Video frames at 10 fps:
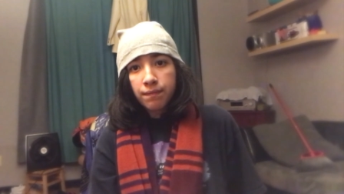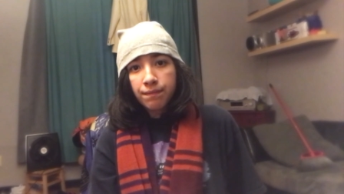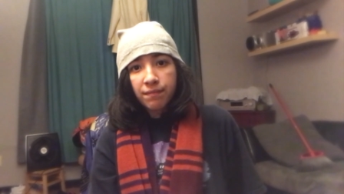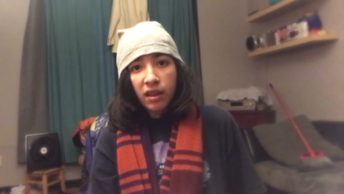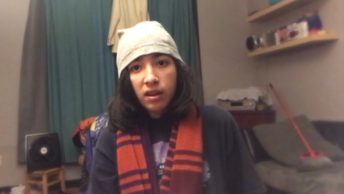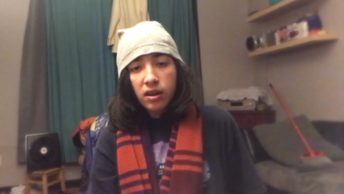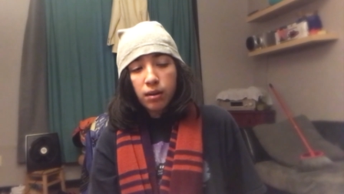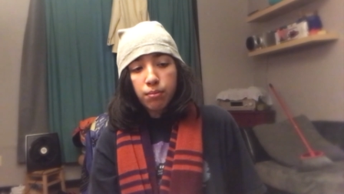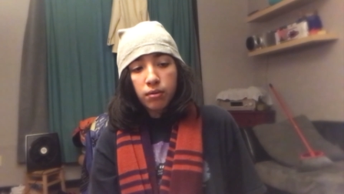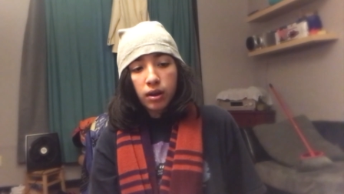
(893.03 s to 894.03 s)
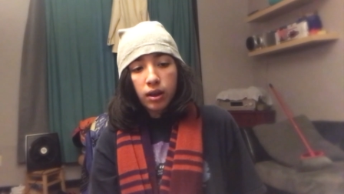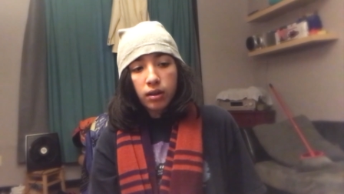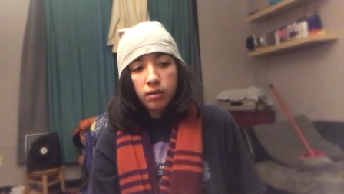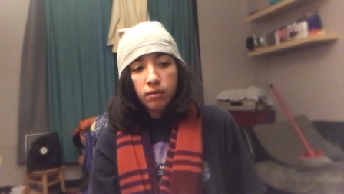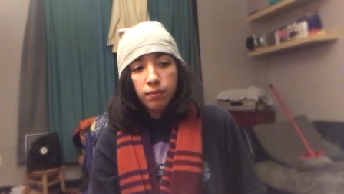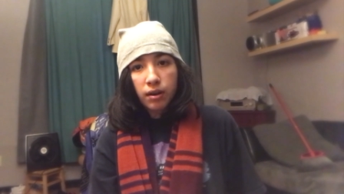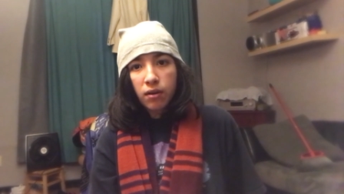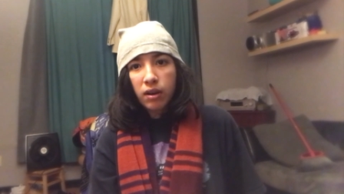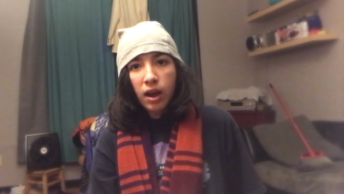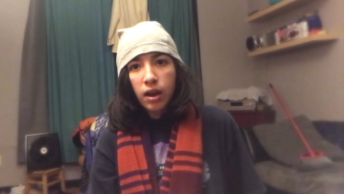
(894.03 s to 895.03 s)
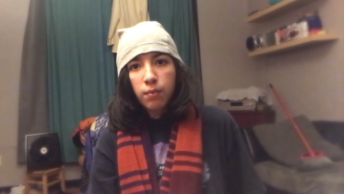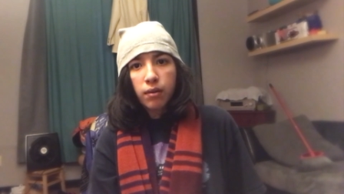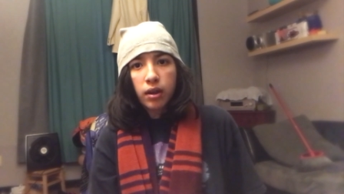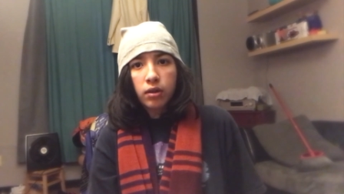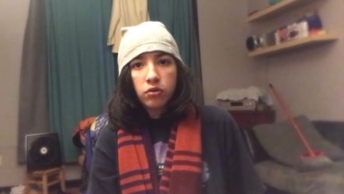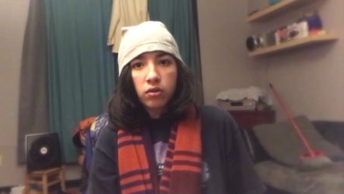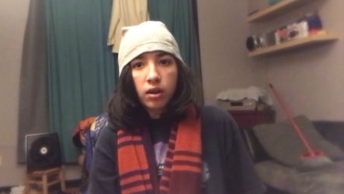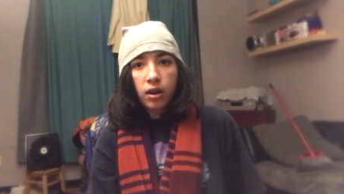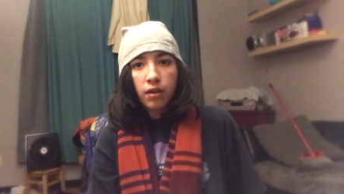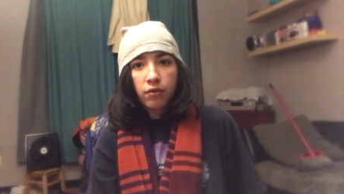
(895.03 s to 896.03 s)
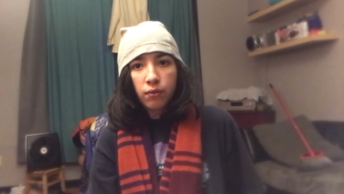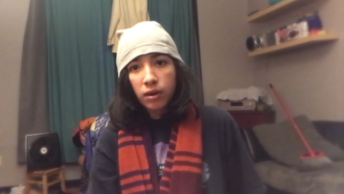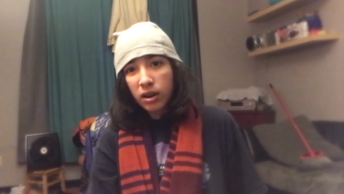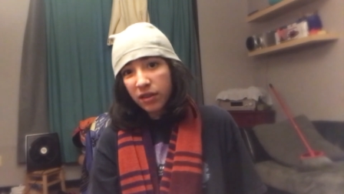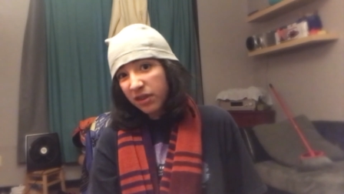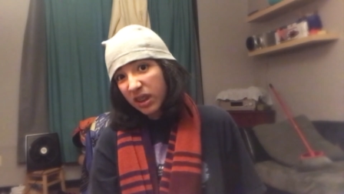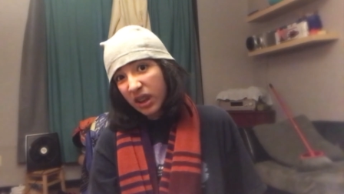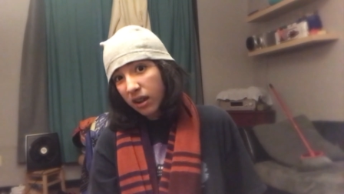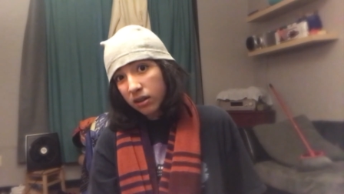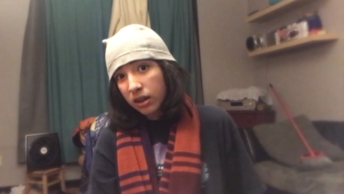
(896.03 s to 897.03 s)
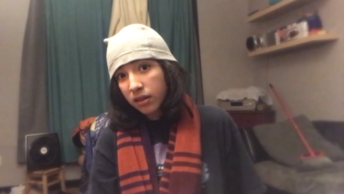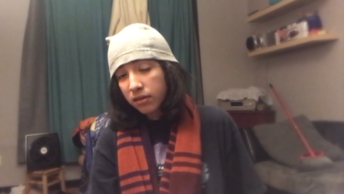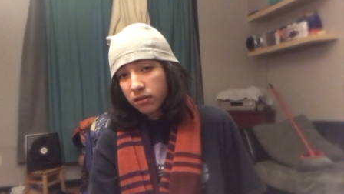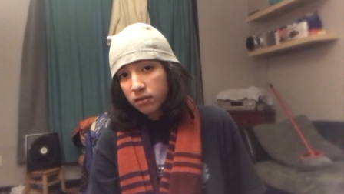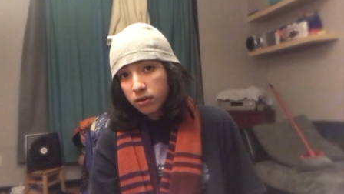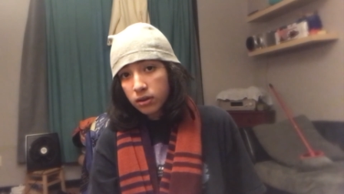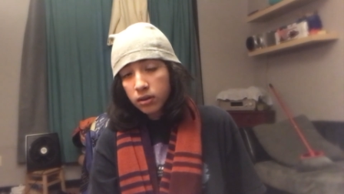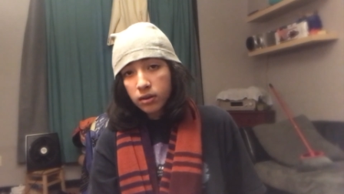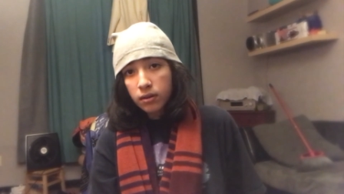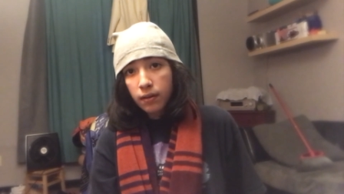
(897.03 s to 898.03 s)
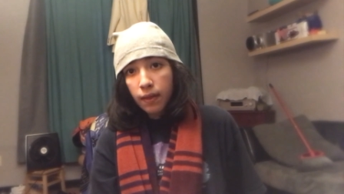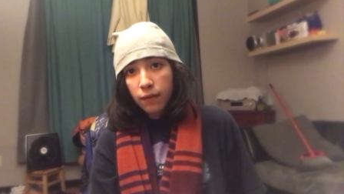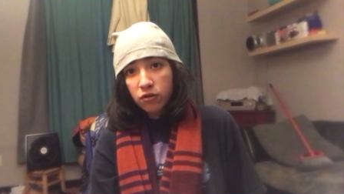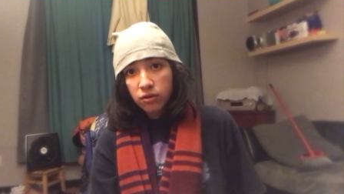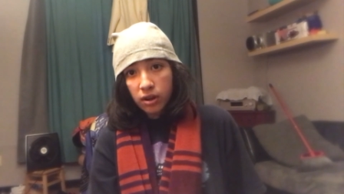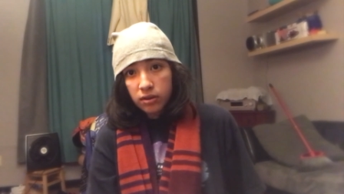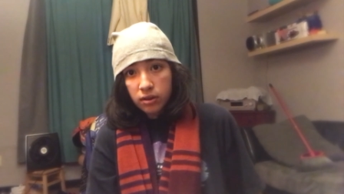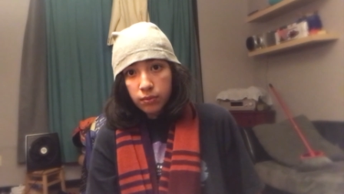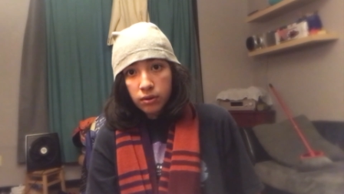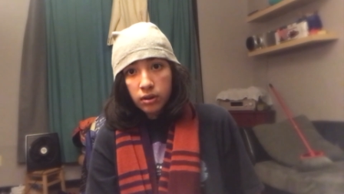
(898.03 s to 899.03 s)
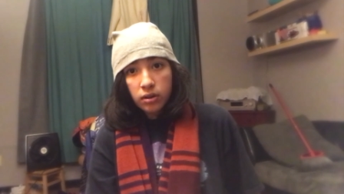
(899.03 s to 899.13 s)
I need a break. But I already had a break in July. So what can I say now, guys? Should I take a break?